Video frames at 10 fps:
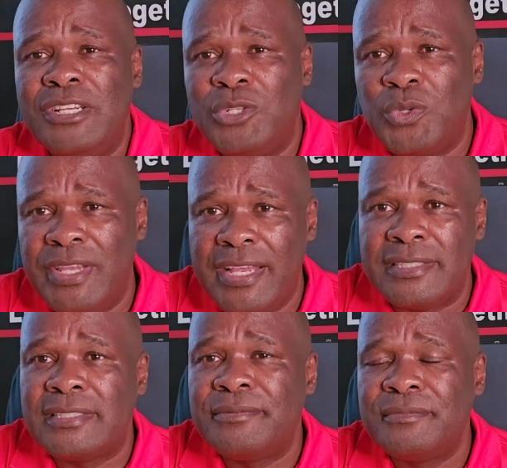22
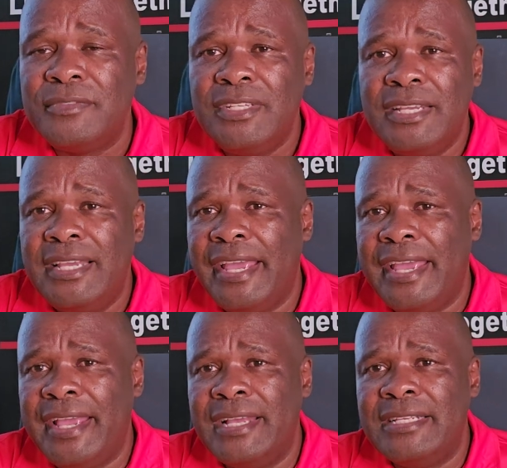years, uh,
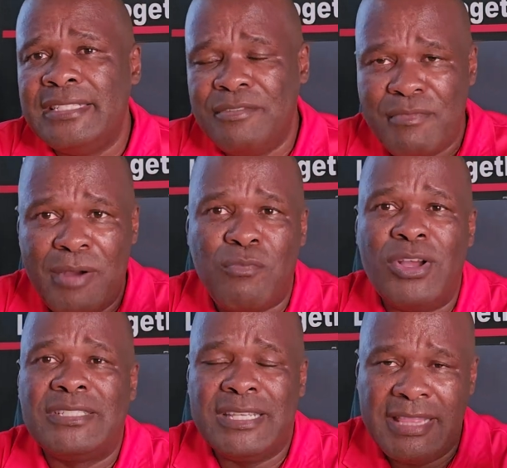
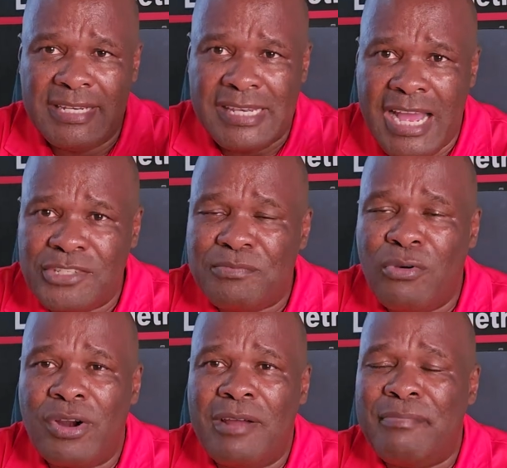Zimbabweans in the
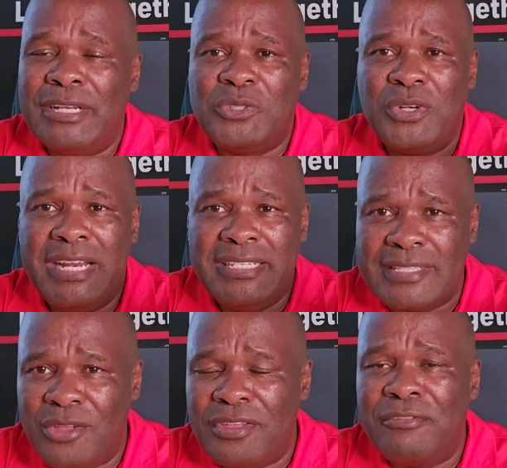diaspora, particularly in
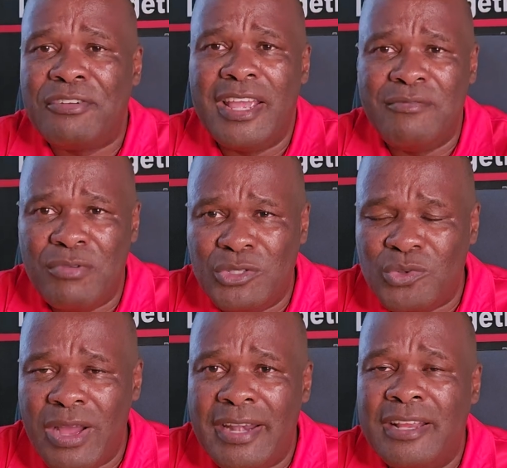South Africa and
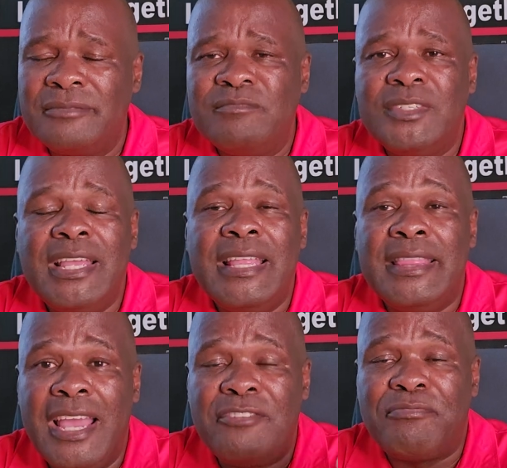Botswana,
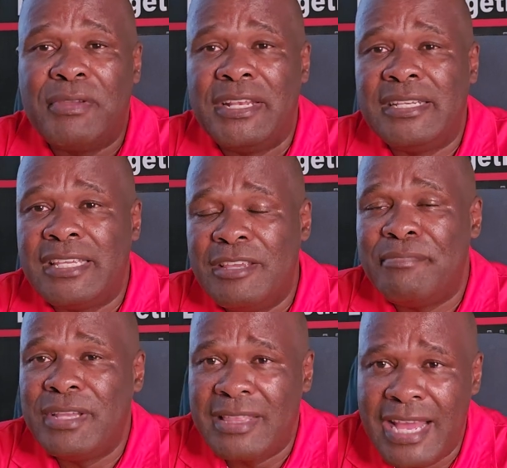They've been
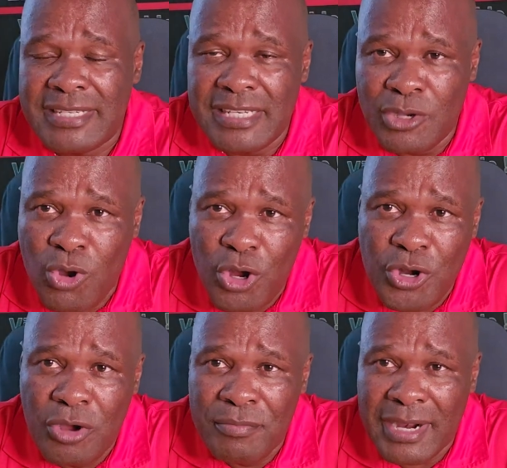keeping that
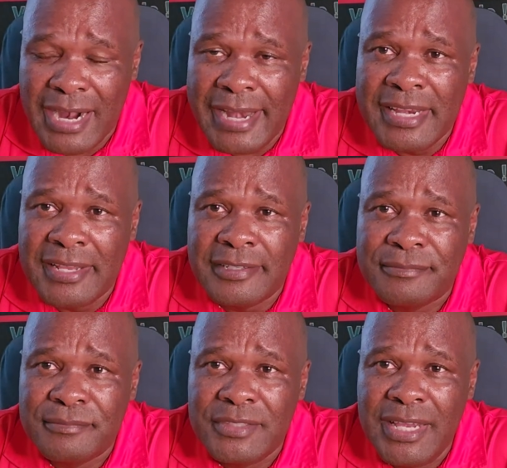economy running